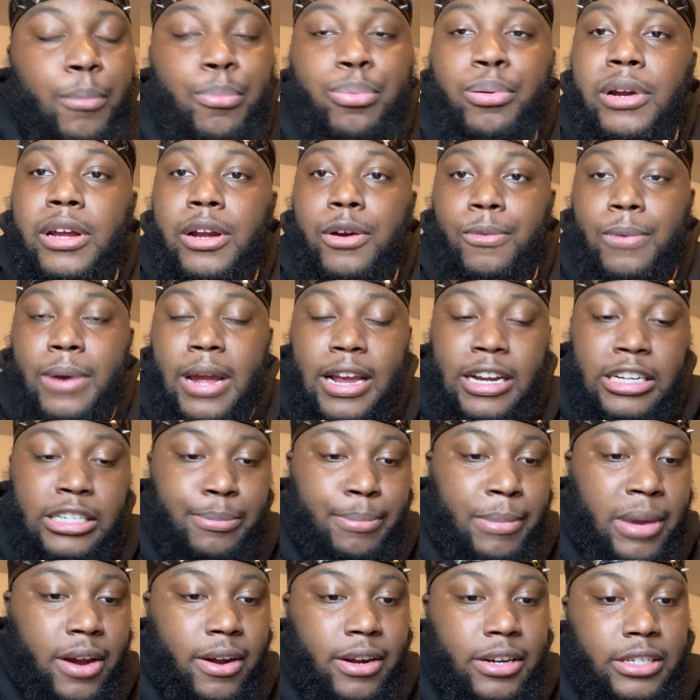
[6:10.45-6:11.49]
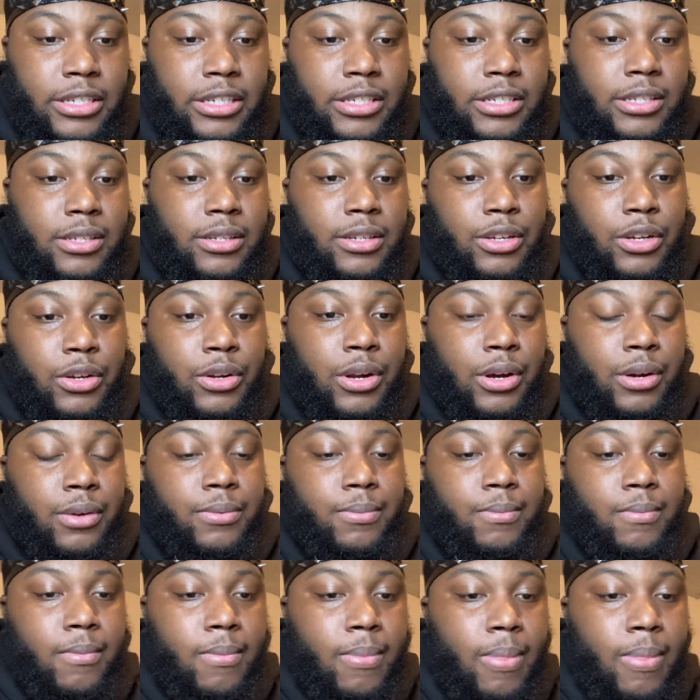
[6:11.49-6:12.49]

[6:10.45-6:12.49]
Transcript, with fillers: Prearranged marriages, you know